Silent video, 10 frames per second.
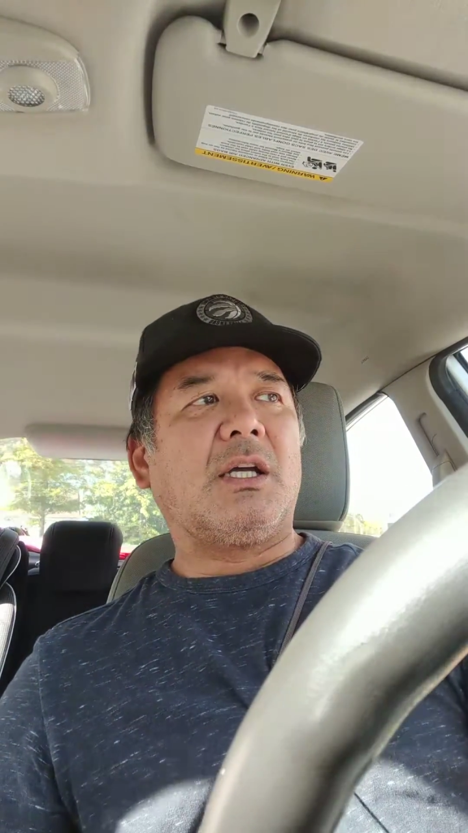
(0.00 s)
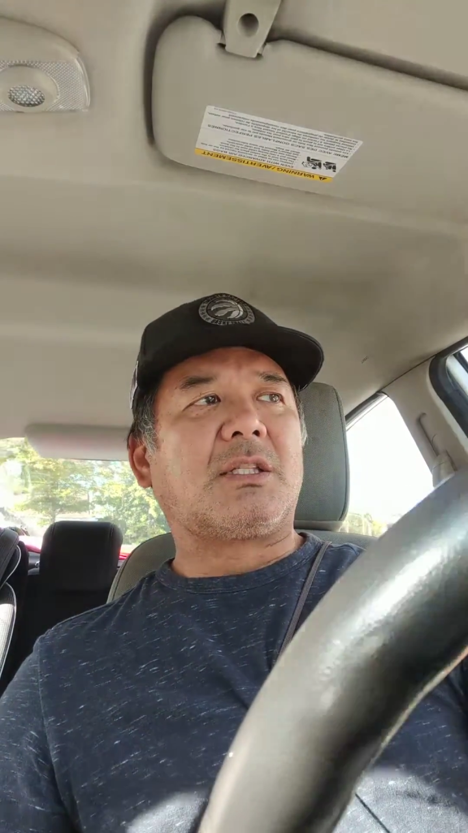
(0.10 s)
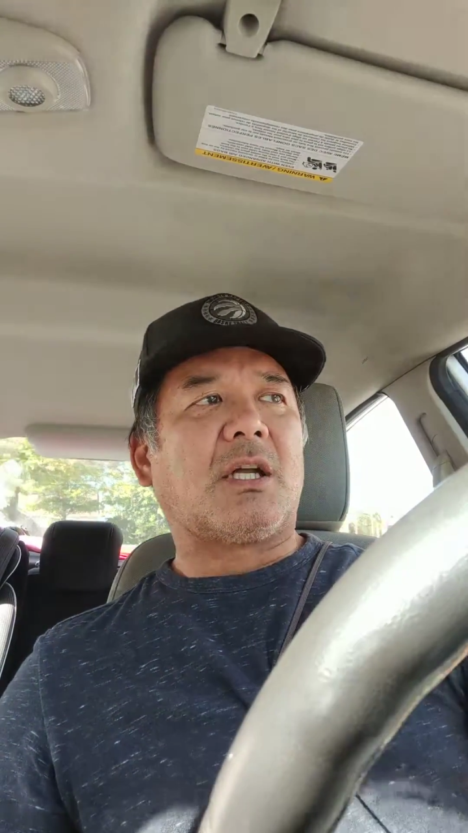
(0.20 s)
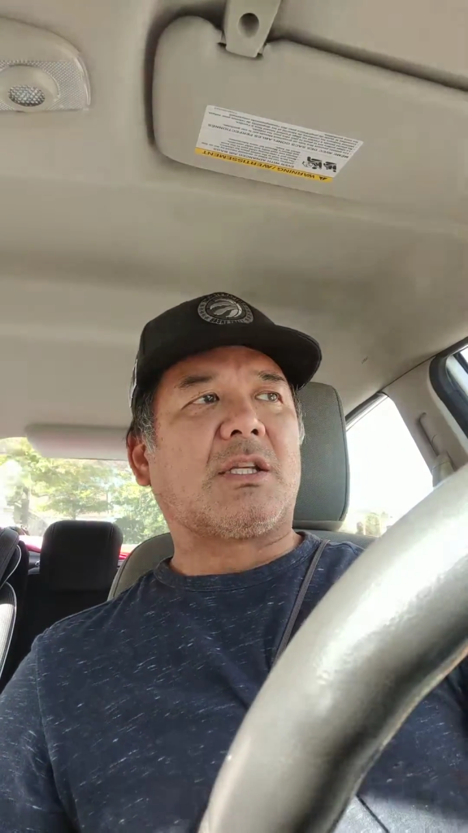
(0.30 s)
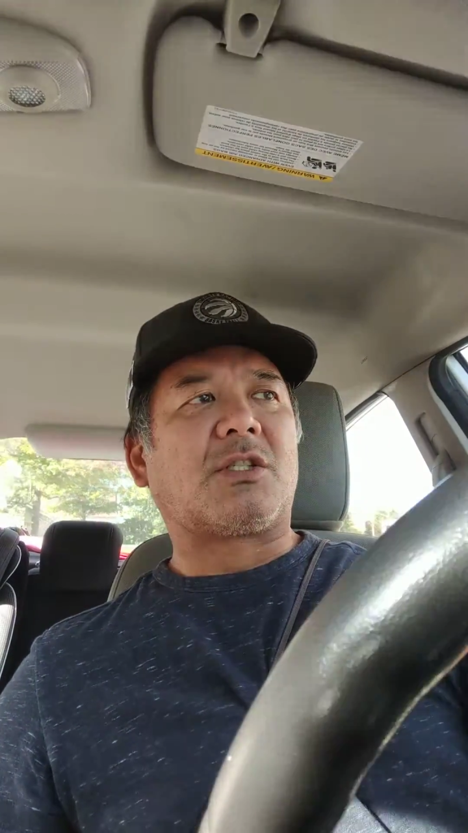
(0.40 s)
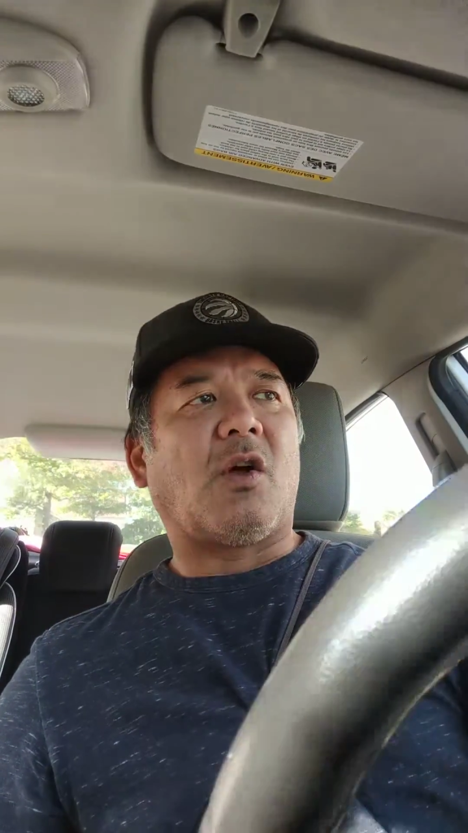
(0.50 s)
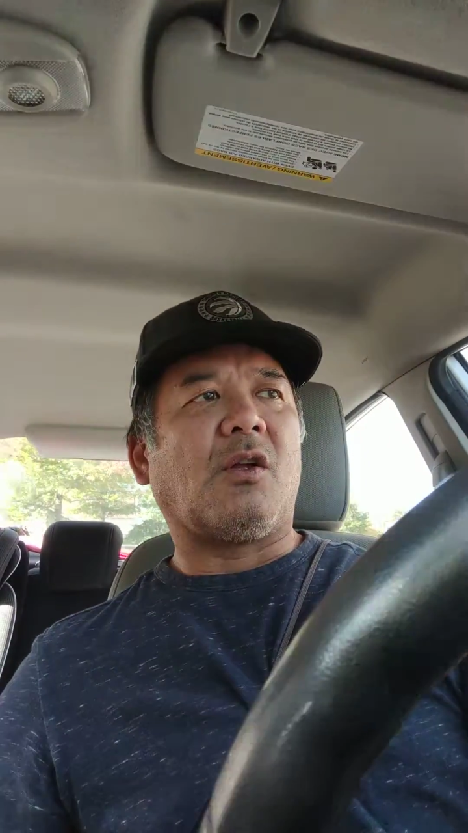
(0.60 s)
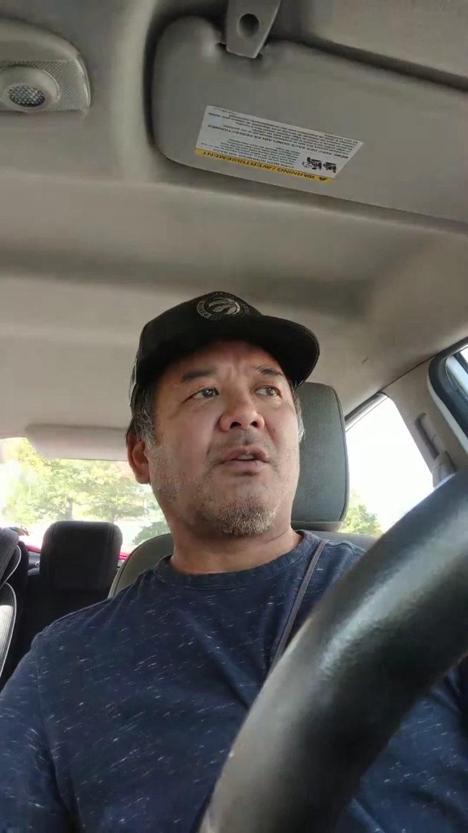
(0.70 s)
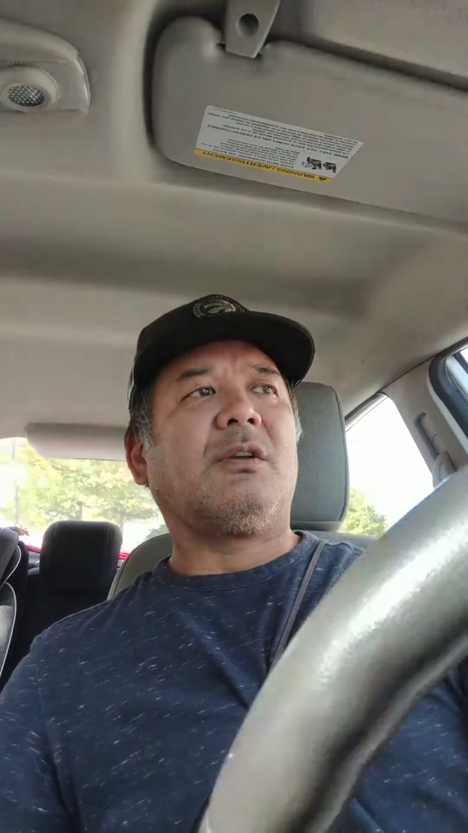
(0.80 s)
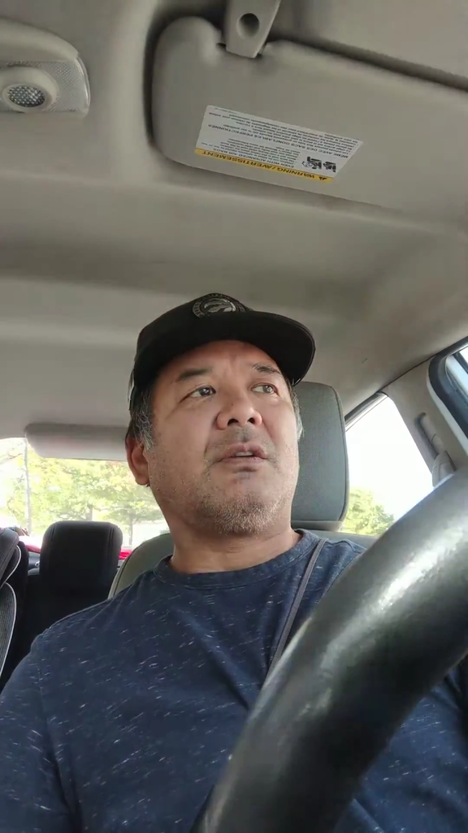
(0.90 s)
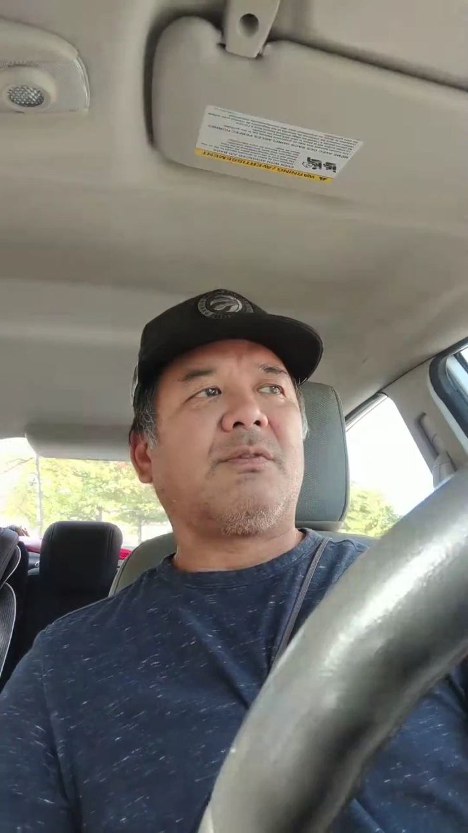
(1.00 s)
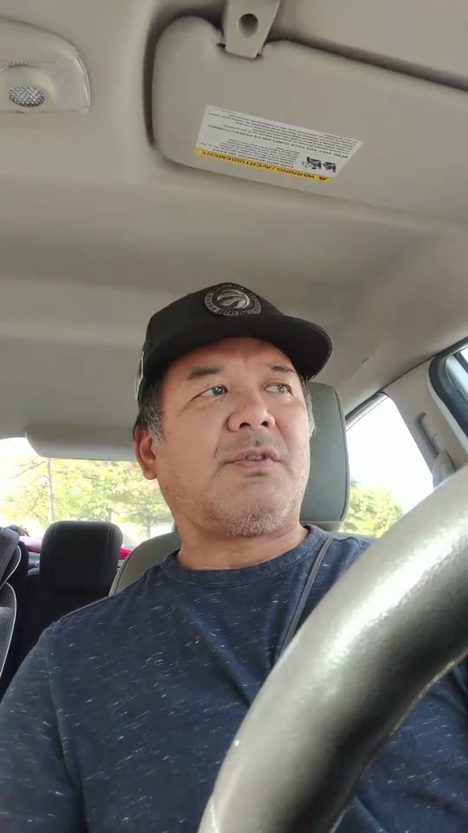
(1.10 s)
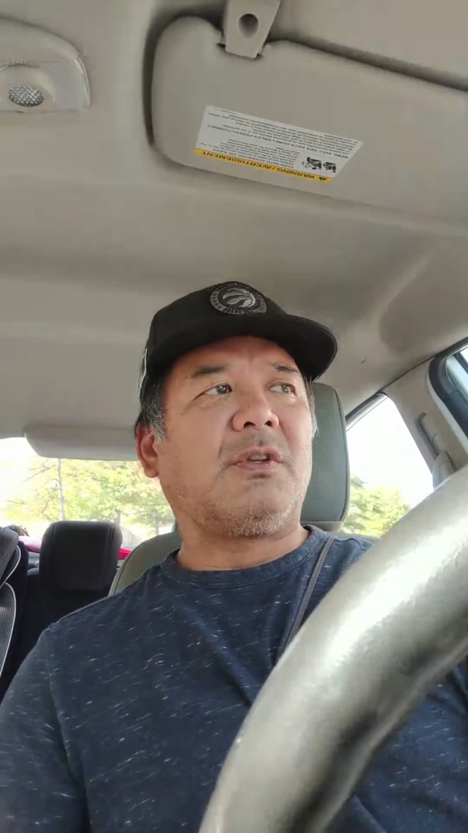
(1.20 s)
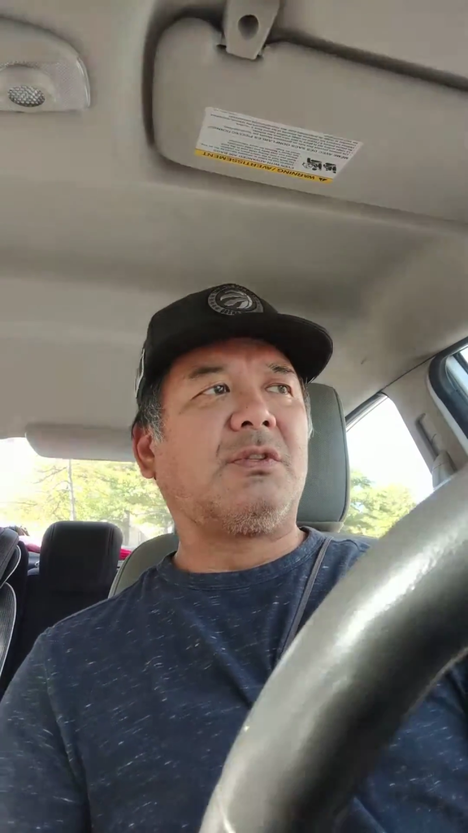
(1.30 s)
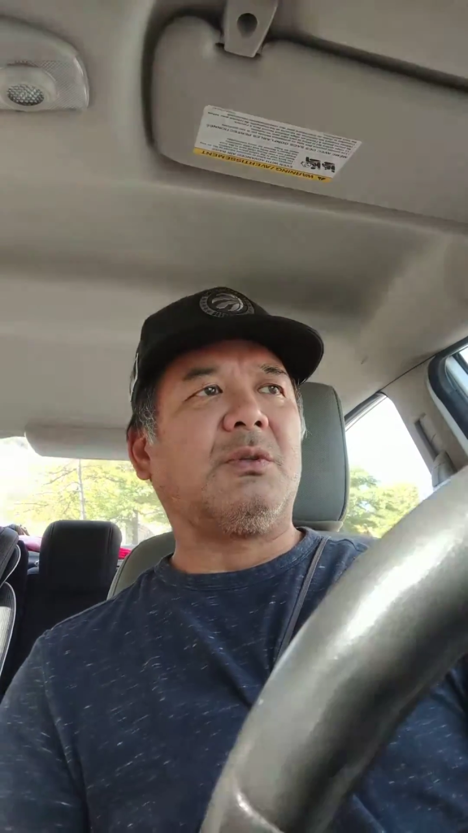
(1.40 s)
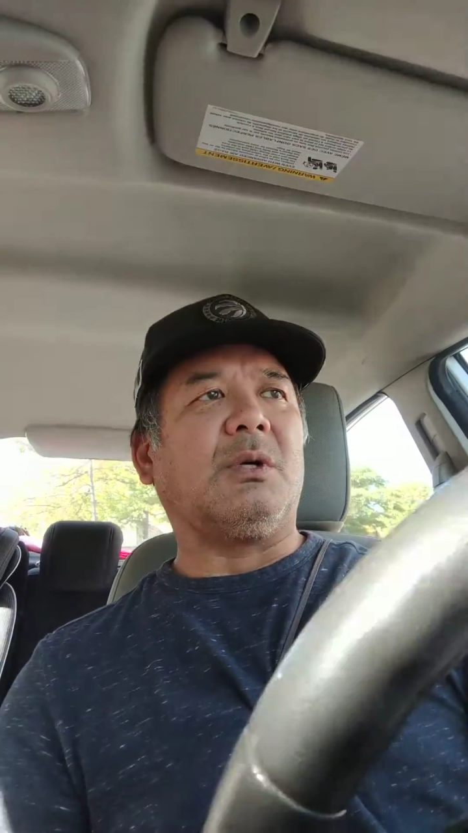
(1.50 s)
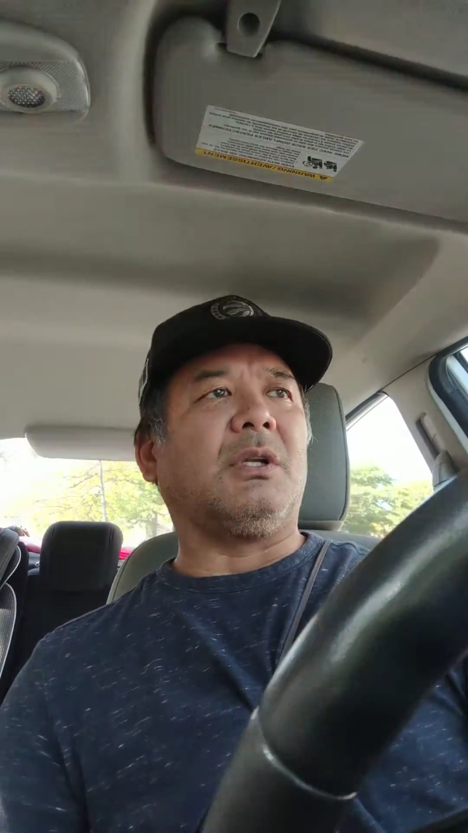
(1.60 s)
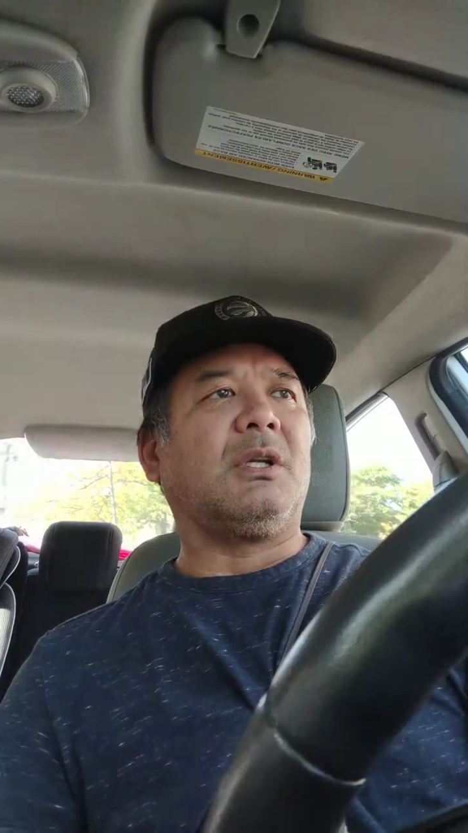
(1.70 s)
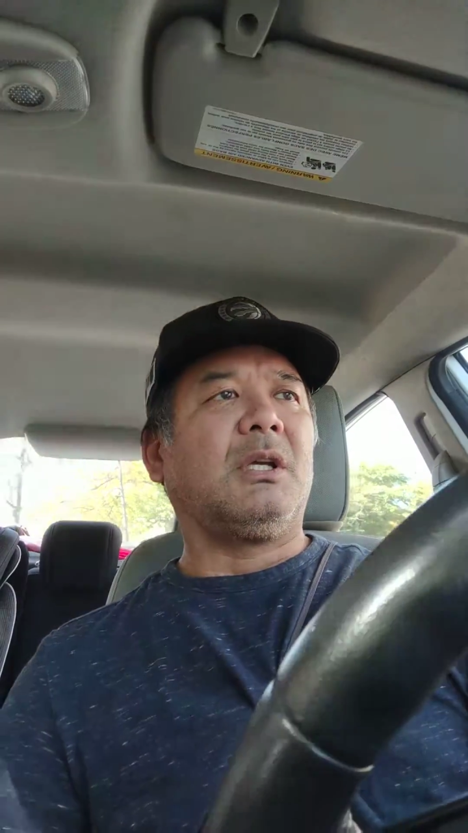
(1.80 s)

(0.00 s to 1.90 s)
it's got a solid feel to it.